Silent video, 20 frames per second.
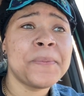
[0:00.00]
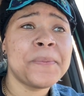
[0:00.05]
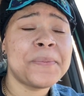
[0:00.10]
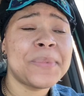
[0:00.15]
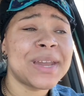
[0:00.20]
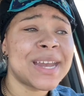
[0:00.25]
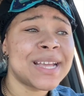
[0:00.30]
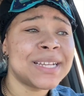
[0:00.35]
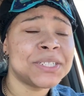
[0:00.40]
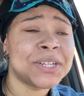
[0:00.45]

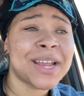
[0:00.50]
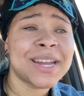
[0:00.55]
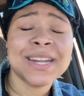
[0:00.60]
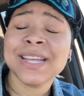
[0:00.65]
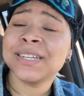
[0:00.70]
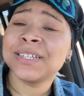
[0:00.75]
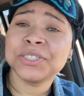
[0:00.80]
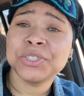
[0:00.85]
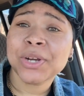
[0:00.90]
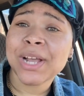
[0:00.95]
But I try
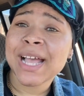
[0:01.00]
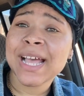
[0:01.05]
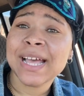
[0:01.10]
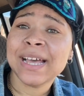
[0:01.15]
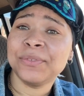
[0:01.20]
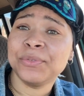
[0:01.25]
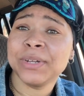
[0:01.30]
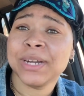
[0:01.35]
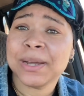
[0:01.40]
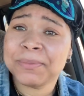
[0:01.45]
not to
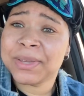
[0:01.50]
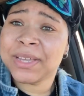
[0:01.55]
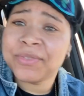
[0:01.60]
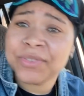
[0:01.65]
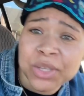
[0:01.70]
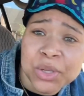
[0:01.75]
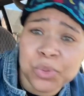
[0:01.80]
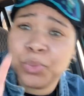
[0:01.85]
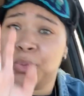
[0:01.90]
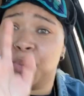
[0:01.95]
drive when I'm
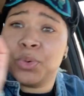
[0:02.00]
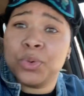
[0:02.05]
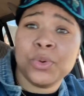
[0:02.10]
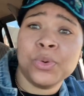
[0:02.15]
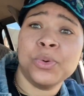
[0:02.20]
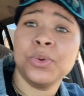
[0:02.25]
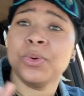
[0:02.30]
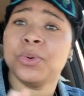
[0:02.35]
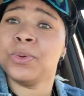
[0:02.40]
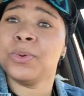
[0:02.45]
giving you
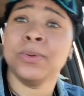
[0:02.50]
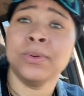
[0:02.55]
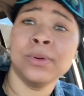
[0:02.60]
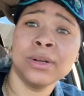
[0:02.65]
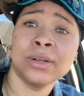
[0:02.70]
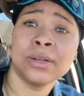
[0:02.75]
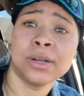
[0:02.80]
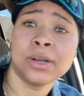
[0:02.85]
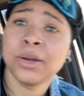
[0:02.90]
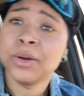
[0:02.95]
woo,
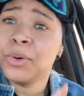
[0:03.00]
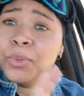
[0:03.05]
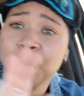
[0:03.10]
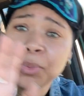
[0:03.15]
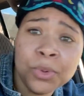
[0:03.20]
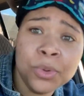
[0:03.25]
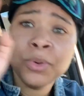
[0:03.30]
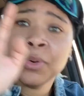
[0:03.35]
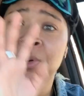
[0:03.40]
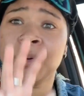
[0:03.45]

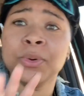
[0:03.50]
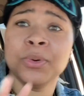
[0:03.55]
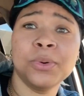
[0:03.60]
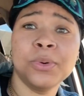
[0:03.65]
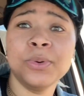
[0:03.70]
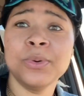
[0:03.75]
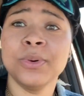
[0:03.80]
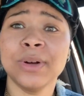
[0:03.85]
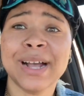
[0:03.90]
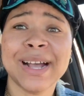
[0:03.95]

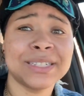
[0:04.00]
woo.